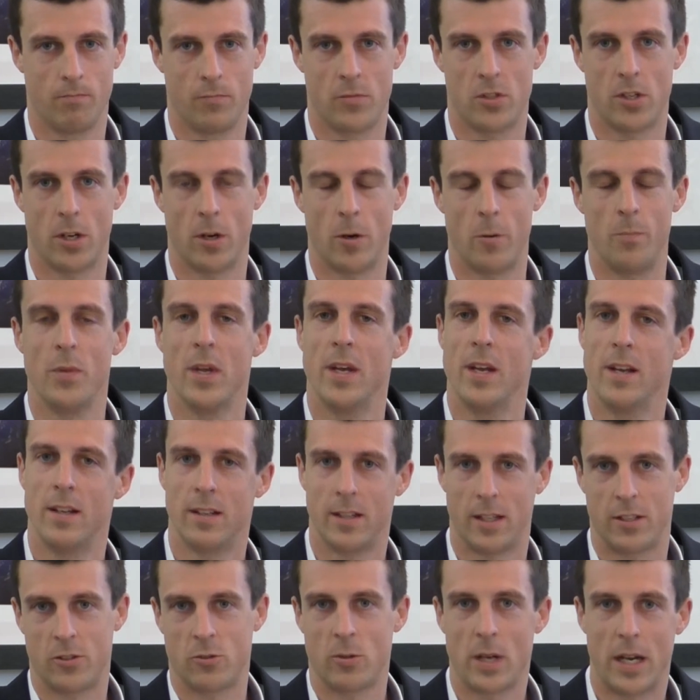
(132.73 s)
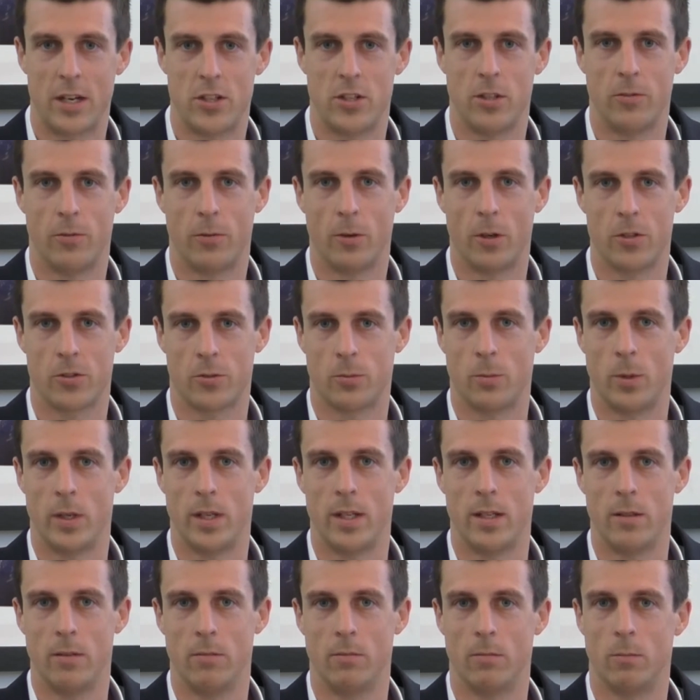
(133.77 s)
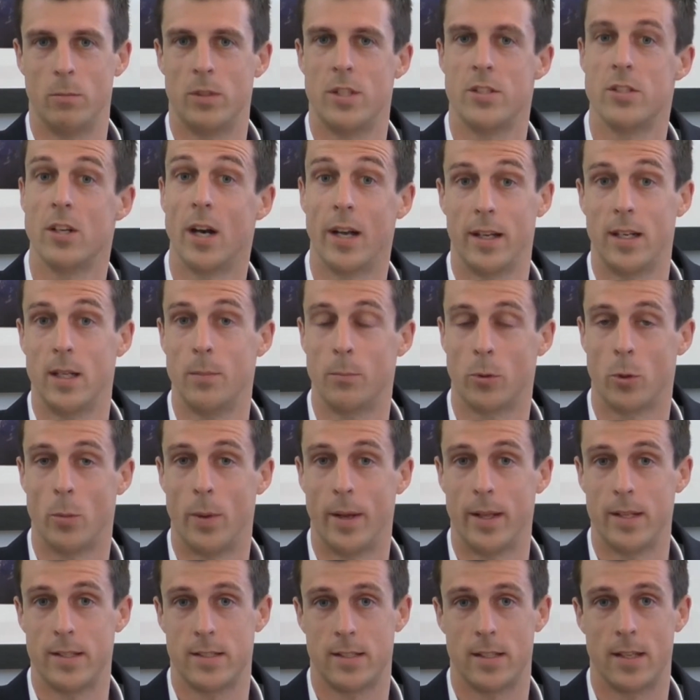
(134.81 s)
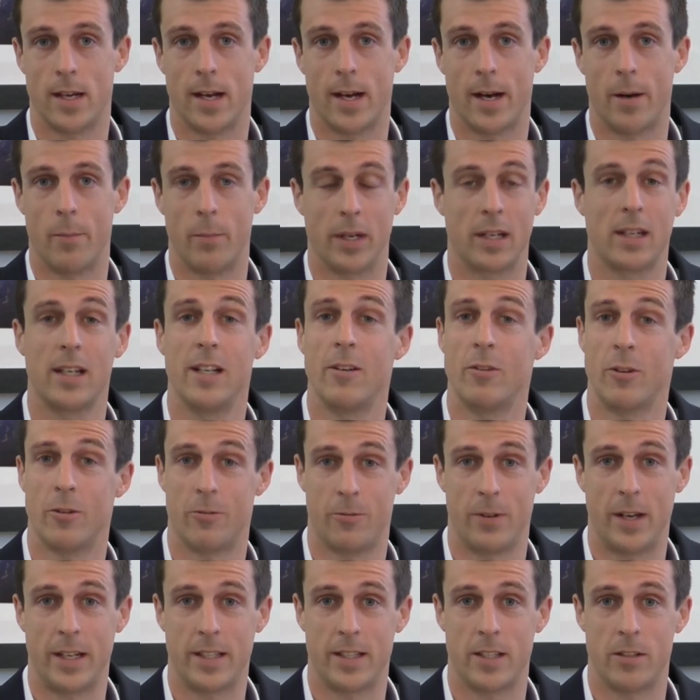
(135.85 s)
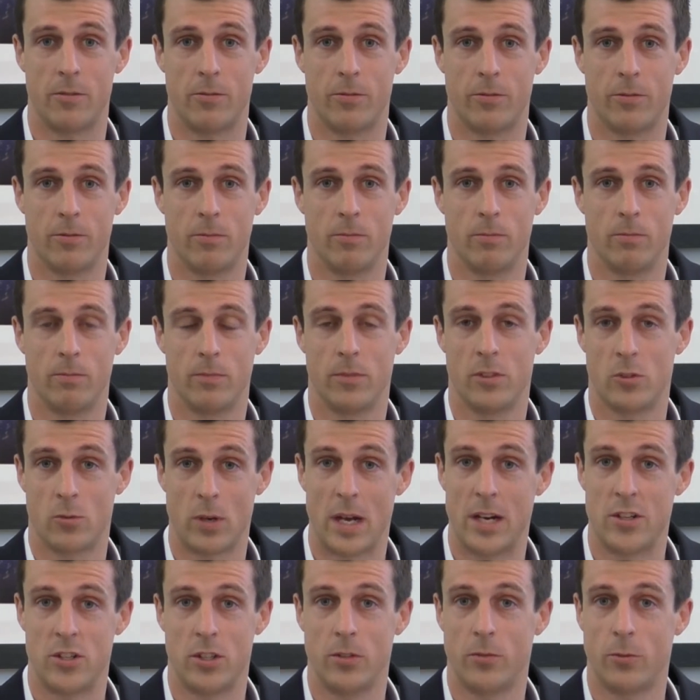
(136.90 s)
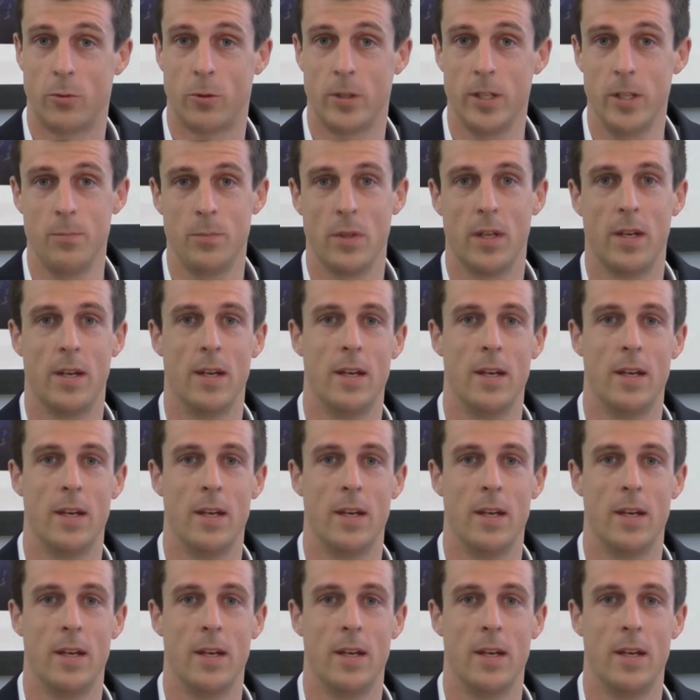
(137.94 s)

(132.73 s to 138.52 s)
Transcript: So at Strategy First, we design and implement a clear and effective strategy for you